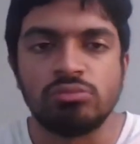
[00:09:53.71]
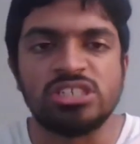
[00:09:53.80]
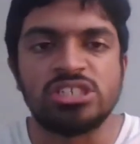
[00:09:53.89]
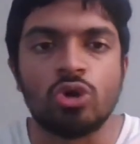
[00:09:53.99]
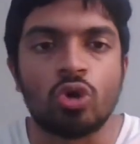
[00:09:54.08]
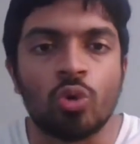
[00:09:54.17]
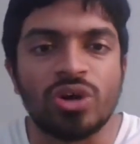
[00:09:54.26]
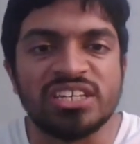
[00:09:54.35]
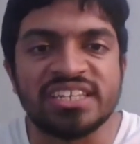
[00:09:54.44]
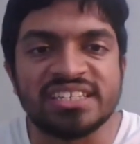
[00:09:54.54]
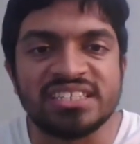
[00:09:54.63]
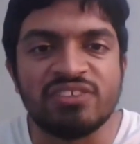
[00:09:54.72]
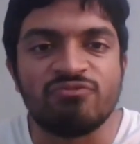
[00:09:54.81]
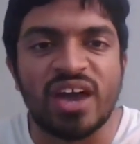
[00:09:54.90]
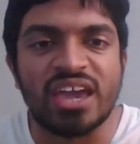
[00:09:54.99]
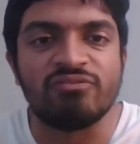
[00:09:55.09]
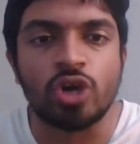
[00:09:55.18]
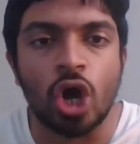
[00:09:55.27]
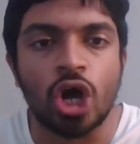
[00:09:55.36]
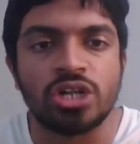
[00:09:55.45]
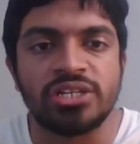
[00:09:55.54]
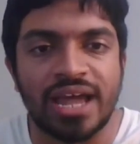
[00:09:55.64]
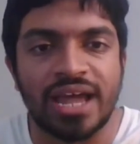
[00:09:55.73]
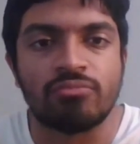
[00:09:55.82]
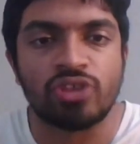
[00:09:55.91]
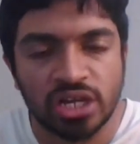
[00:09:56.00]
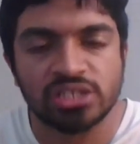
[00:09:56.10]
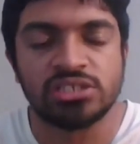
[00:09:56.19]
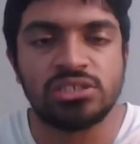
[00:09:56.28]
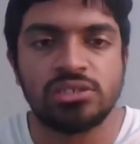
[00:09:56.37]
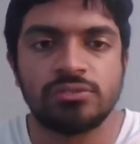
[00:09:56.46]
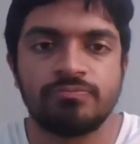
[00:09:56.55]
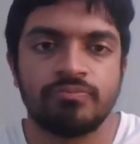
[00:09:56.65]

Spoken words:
we scored only 65 goddamn runs.